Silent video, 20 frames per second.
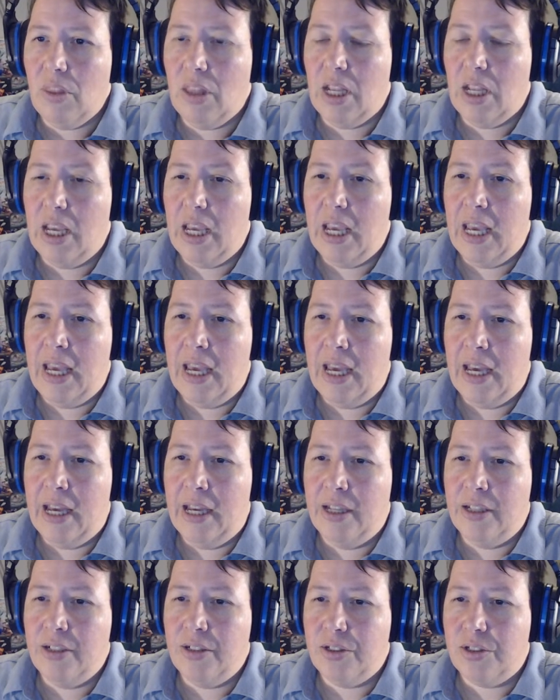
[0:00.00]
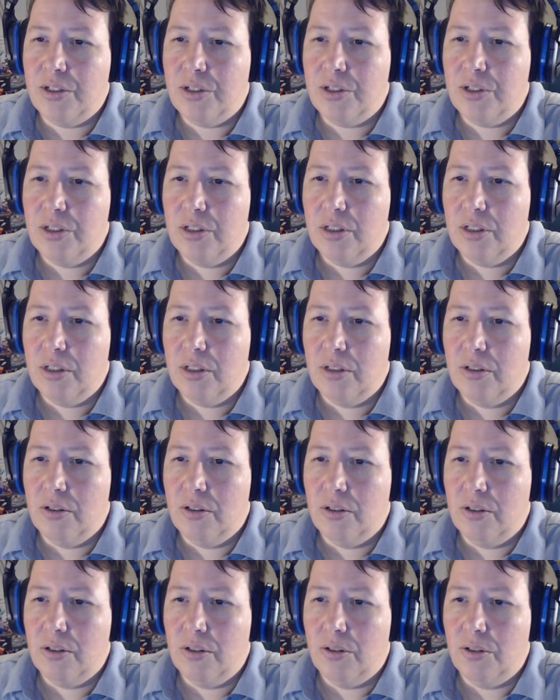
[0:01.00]
and
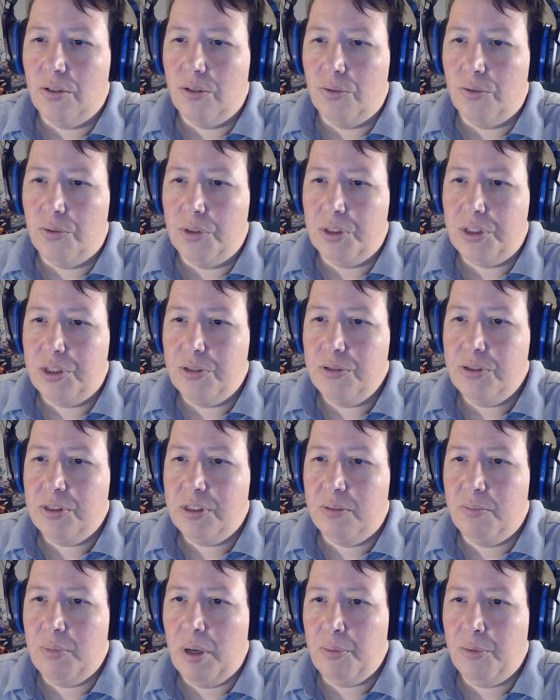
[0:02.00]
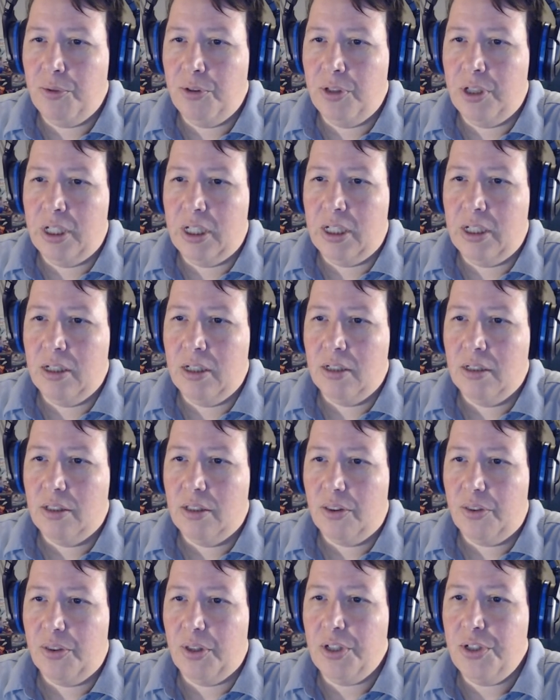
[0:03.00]
reduced to memory,
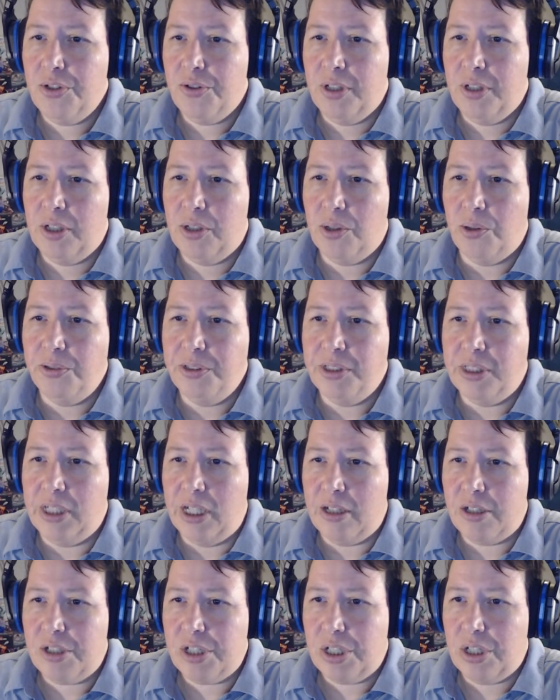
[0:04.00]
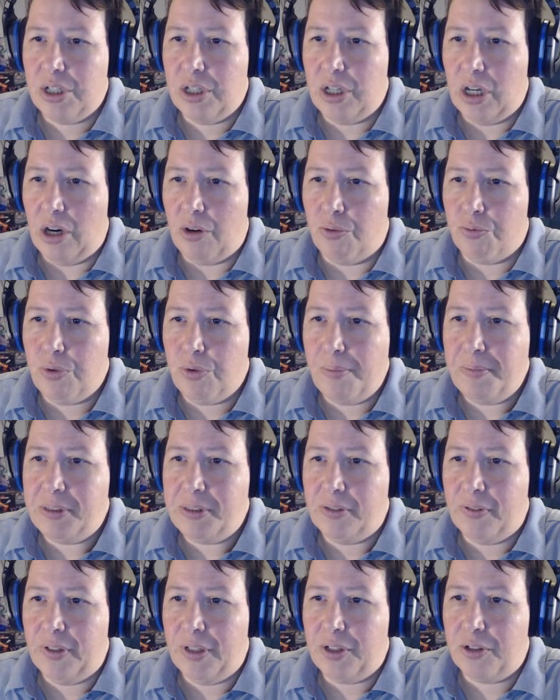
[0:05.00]
thundering golden energy erupts
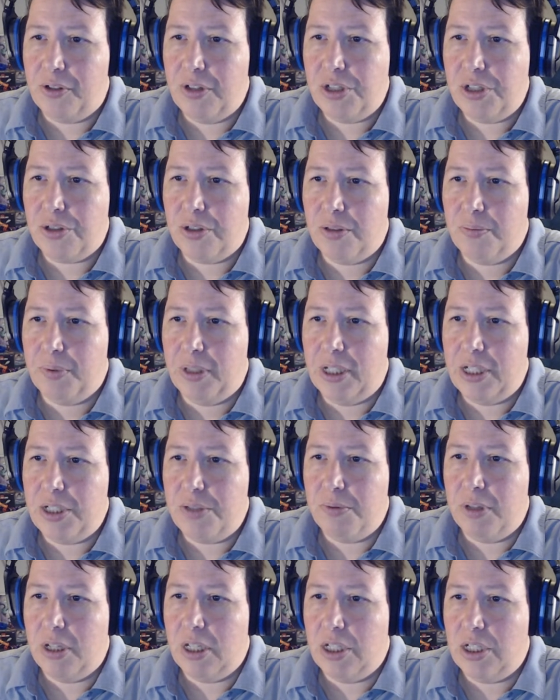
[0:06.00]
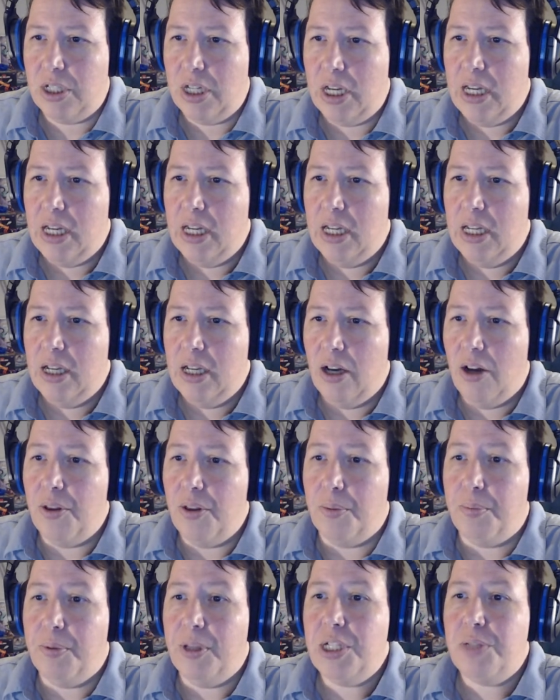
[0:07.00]
around a creature. Pledge mage. Oh, the
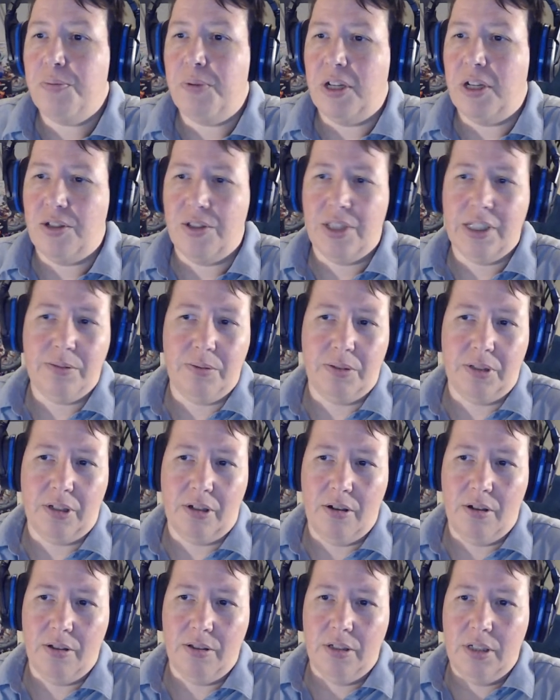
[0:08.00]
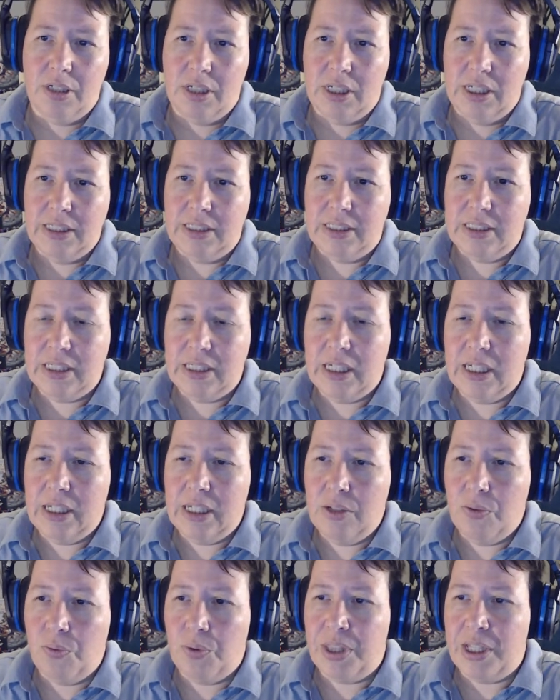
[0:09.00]
pledge mage. That's what they're called. Can
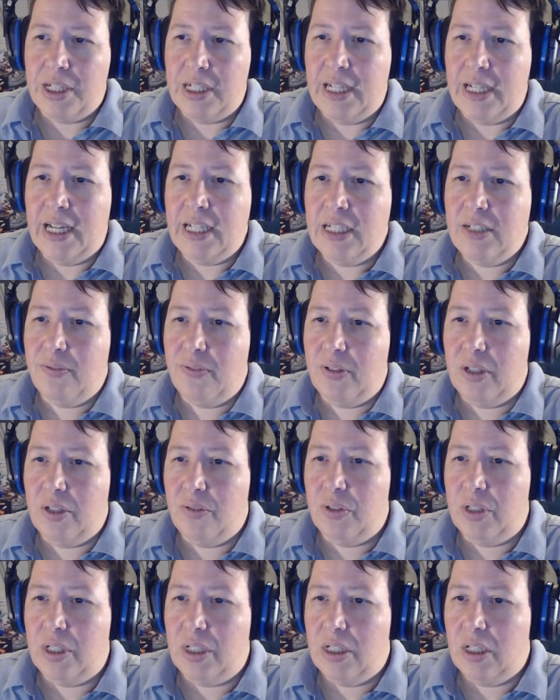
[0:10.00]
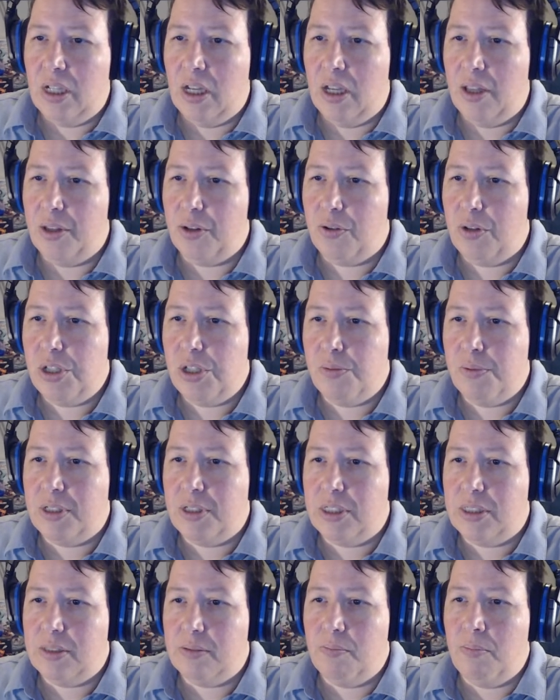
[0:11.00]
see within 90 feet of it. The creature
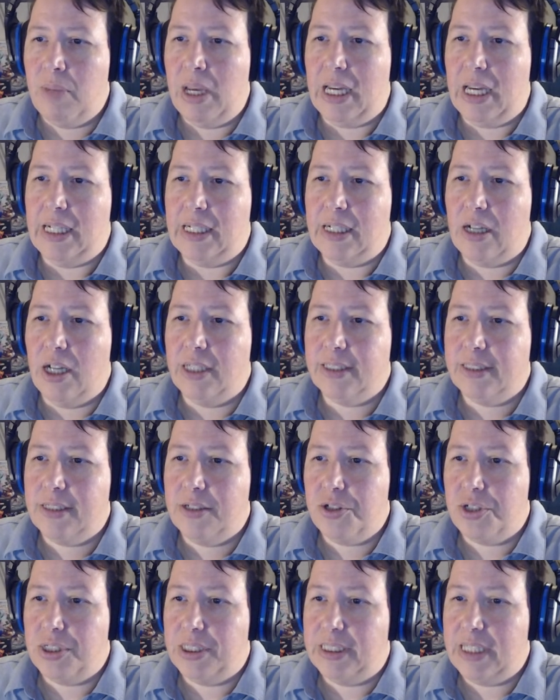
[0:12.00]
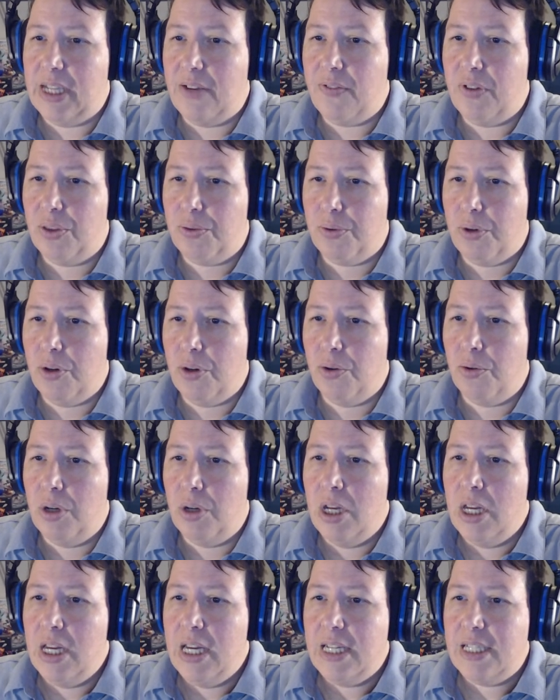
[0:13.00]
must make a Constitution saving throw,
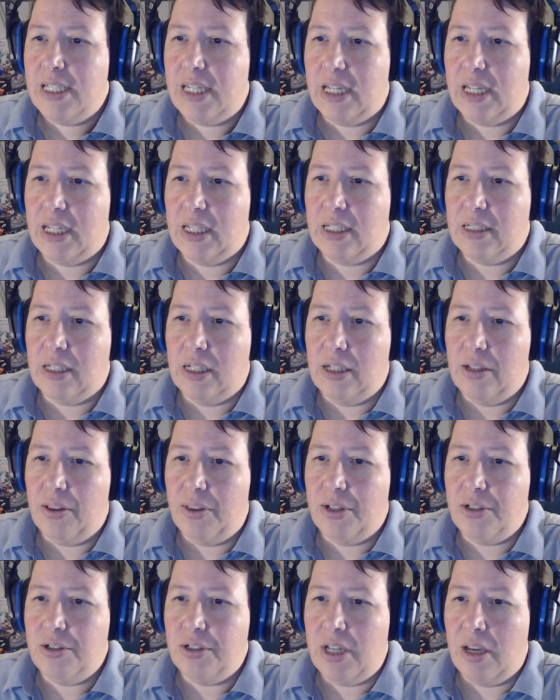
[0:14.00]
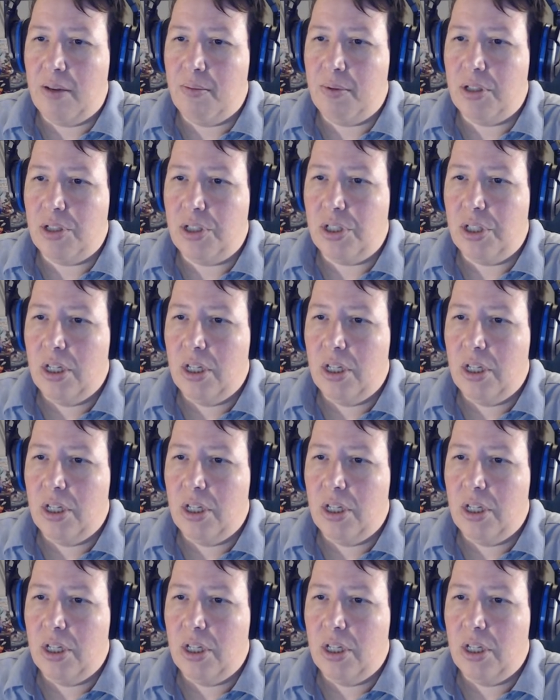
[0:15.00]
taking thunder damage.